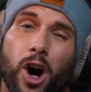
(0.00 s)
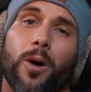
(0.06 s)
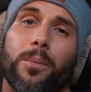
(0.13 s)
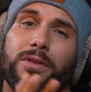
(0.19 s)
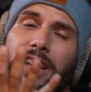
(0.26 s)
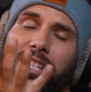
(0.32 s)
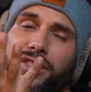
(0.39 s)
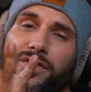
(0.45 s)

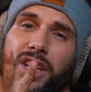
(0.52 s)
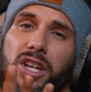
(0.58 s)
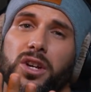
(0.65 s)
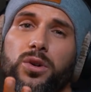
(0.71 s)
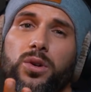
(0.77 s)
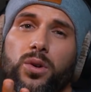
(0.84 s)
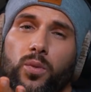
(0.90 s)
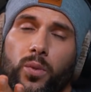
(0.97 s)
hope this
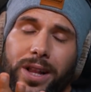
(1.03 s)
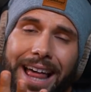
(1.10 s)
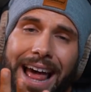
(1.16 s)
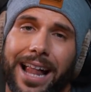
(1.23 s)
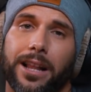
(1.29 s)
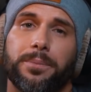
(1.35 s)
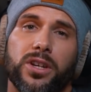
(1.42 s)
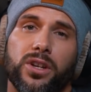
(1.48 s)
video will
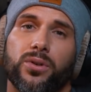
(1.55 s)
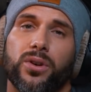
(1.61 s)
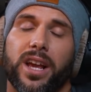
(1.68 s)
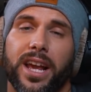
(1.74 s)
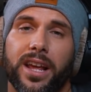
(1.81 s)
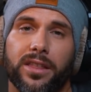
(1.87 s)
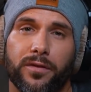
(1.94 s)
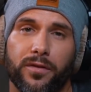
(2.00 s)
help you
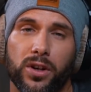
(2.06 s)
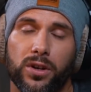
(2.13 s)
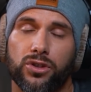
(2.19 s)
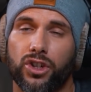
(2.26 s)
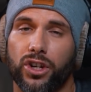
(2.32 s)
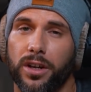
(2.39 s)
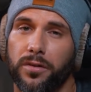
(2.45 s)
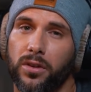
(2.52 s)
in the
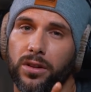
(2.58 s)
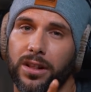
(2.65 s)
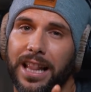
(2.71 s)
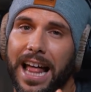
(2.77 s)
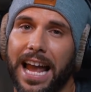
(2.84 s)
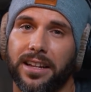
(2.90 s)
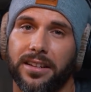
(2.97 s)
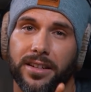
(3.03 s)
future. If you
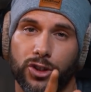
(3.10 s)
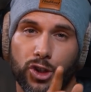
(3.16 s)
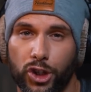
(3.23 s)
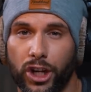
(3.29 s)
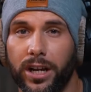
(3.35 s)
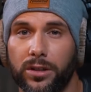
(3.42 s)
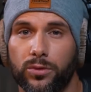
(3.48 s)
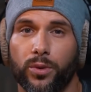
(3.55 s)
liked it,
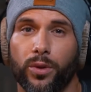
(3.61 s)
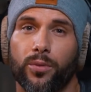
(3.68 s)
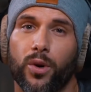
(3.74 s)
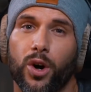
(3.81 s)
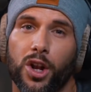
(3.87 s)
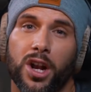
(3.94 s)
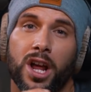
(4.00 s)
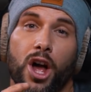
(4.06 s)
share it with
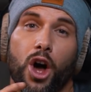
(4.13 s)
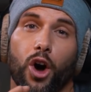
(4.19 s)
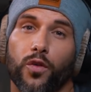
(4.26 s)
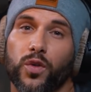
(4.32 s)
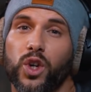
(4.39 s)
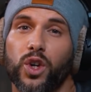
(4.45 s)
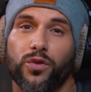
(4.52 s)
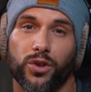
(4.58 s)
one
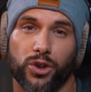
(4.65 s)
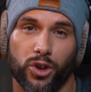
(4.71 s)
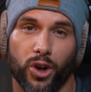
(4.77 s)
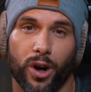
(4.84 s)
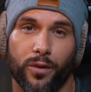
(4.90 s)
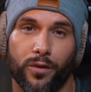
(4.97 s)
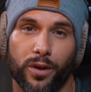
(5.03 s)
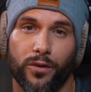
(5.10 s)
of your
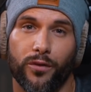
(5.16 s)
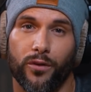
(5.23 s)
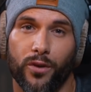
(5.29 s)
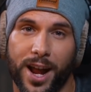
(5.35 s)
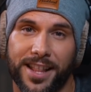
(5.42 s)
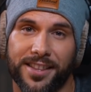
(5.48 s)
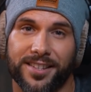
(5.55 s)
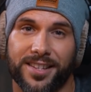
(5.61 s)
photography
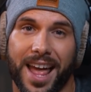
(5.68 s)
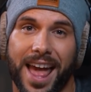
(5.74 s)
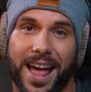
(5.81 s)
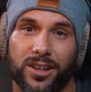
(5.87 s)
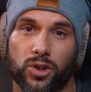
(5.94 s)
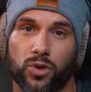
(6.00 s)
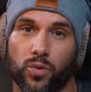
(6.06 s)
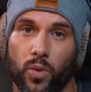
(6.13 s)
friends as